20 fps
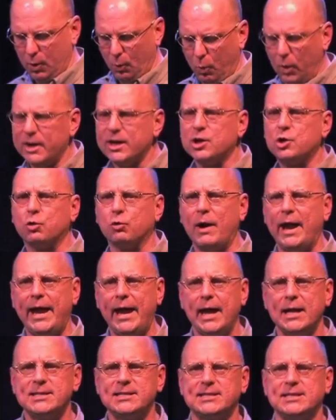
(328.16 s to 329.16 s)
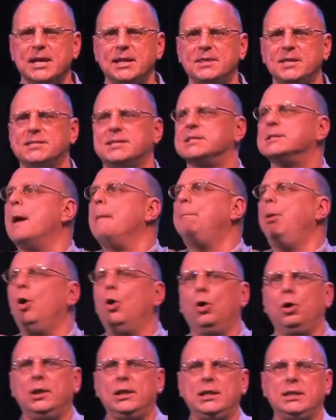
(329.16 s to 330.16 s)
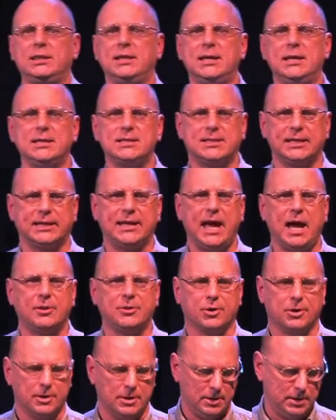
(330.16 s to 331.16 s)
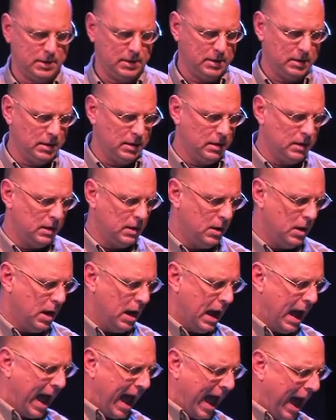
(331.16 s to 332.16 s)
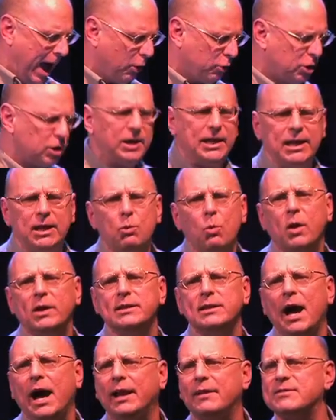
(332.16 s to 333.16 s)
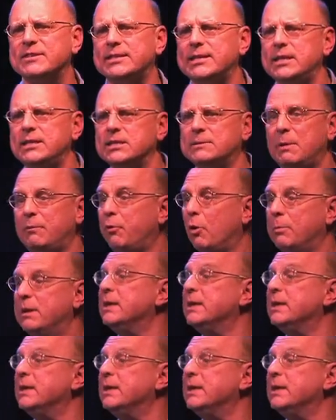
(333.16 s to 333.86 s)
What a grand synthesis, pulling things together. How could anyone not have seen this before?